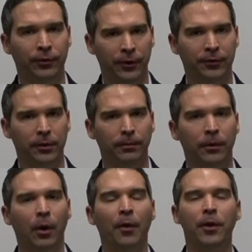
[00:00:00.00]
system,
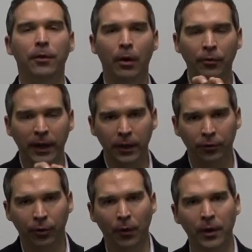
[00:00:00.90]
or the nerves that
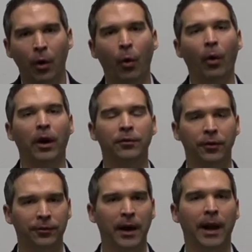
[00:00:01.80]
control the organs
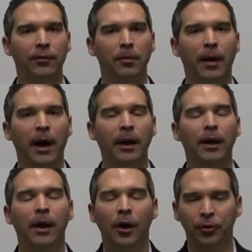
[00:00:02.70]
inside of your body.
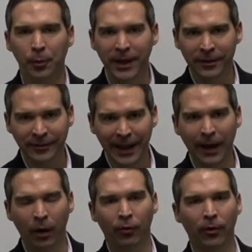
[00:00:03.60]
So we can
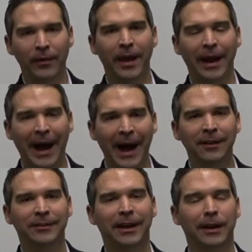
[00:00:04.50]
tell from that
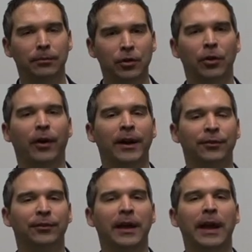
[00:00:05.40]
high-tech computerized
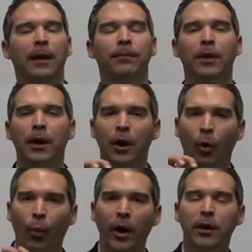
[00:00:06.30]
scan
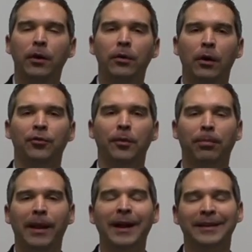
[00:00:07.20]
where your nerves are
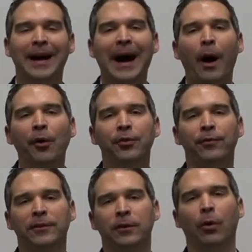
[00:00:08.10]
blocked and how it's
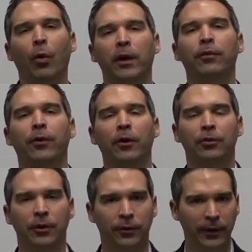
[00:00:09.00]
affecting organ
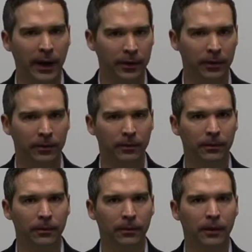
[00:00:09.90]
function inside you.
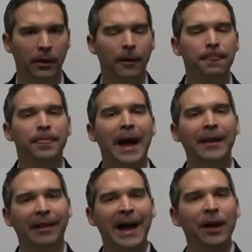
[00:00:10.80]
And
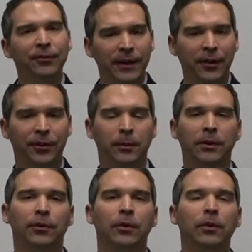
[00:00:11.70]
the last test that we
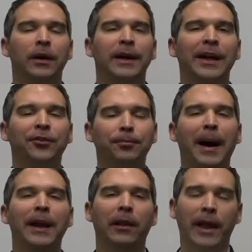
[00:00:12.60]
do is
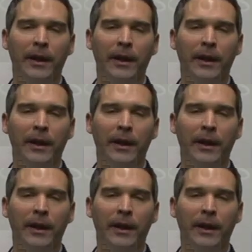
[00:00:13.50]
spinal